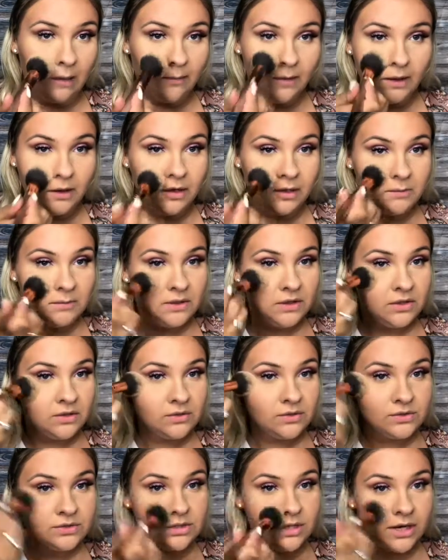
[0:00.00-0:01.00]
It could be a
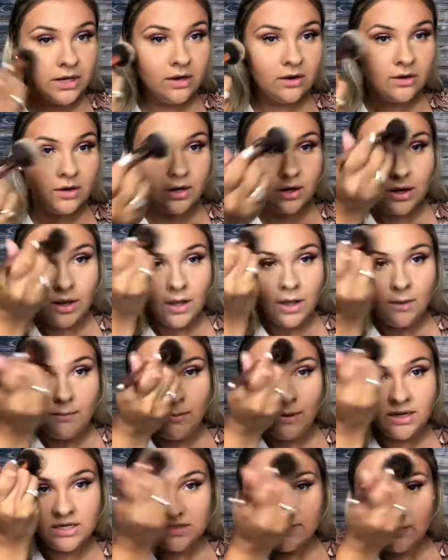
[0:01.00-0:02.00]
user error,
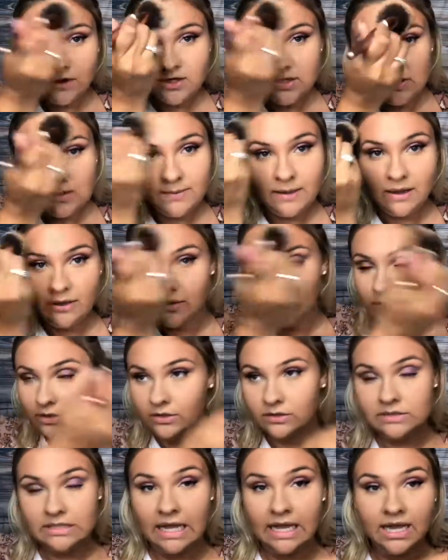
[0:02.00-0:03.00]
but as far as the powder
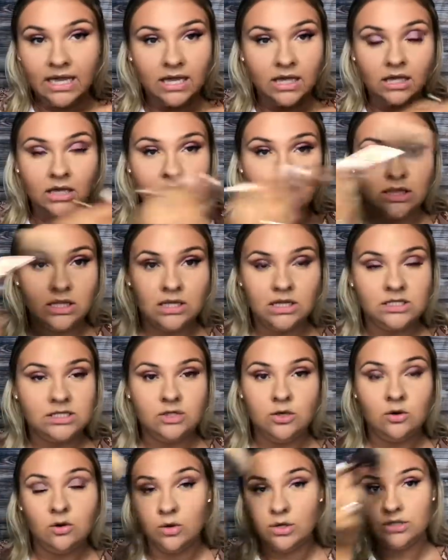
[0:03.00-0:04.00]
goes, I think it's
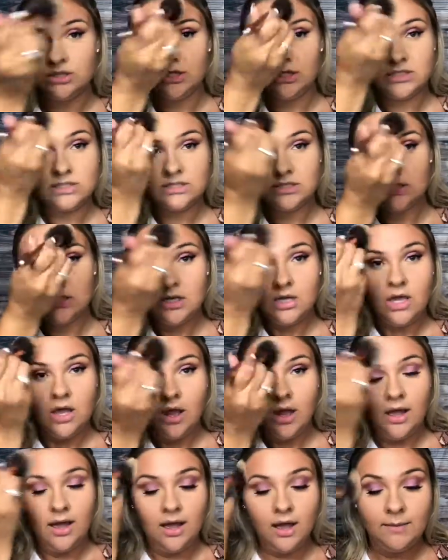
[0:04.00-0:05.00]
gorgeous.
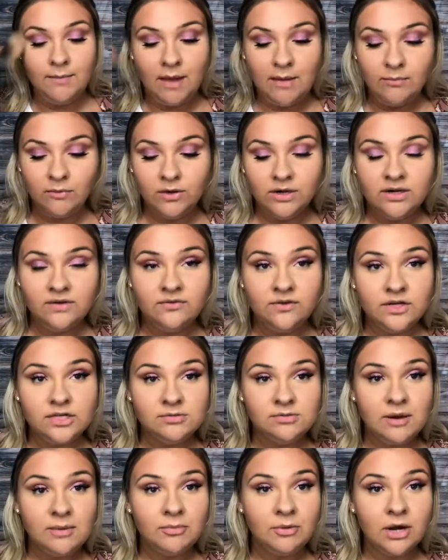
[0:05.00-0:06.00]
I'm going to
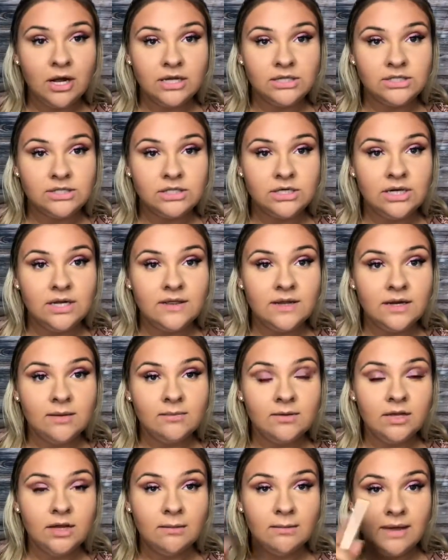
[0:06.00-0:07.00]
finish my bronzer, and then I'm
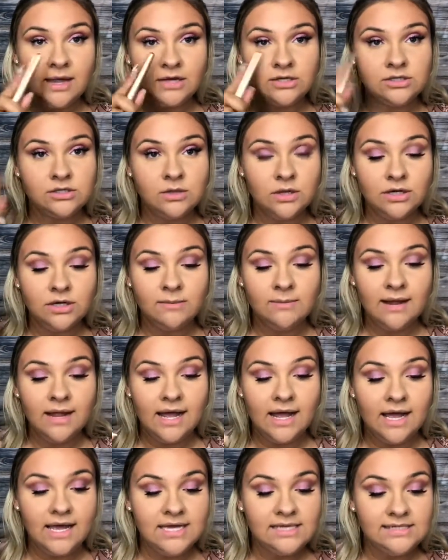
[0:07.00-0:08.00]
going to come back, do under my
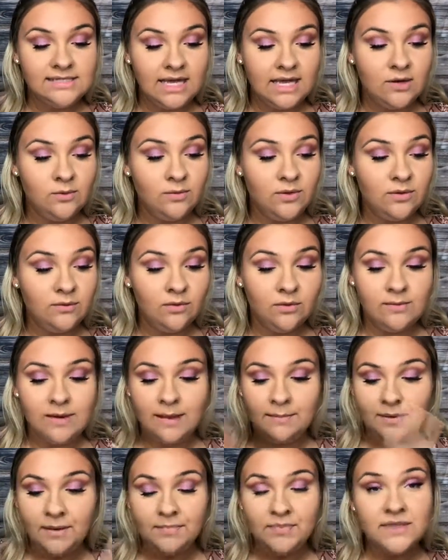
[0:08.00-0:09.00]
eyes, and we will
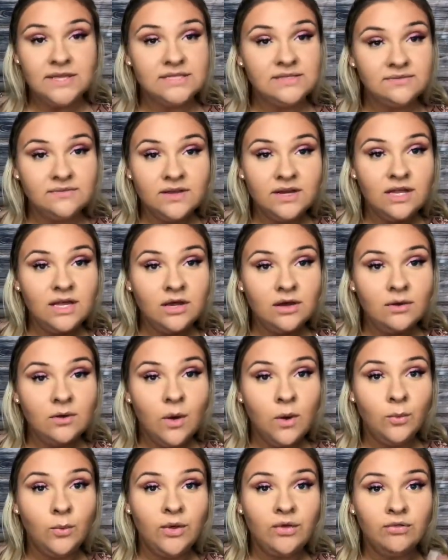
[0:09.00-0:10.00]
wrap up this
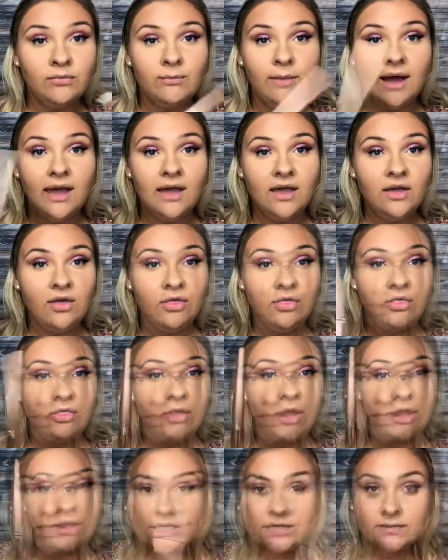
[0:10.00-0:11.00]
video with my thoughts.
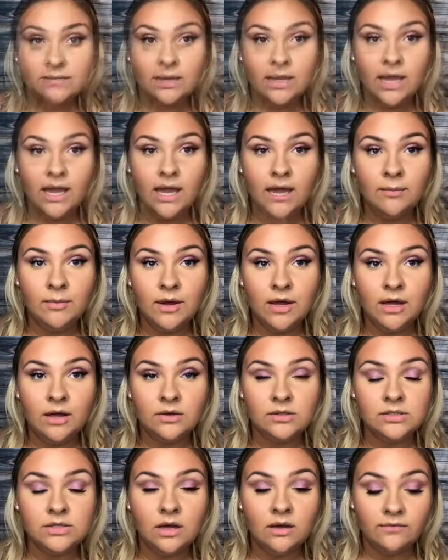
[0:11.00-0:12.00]
So I did my
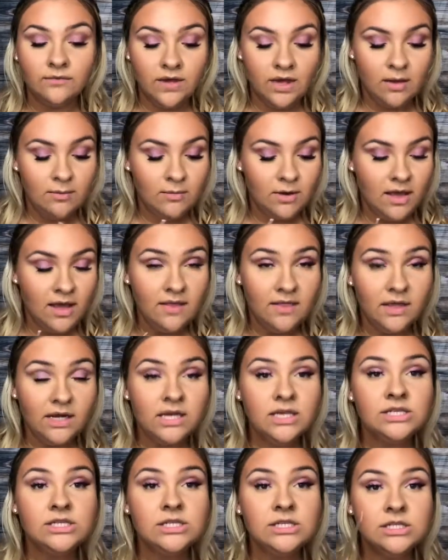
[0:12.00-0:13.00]
eyebrows off camera, and then
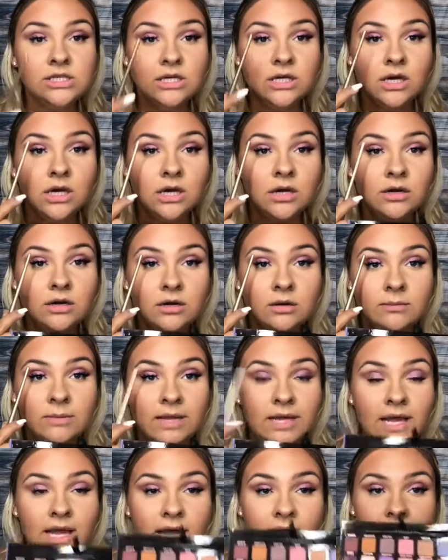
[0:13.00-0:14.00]
I just took under
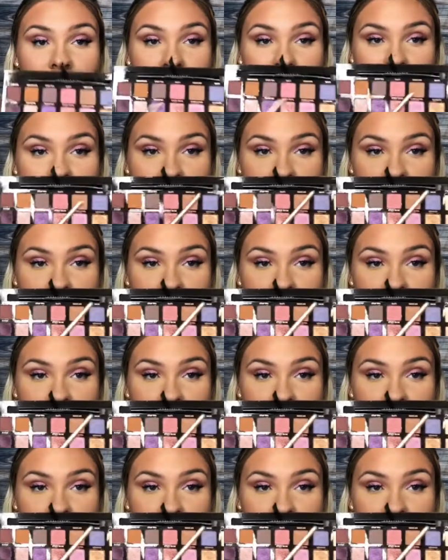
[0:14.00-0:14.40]
my eyes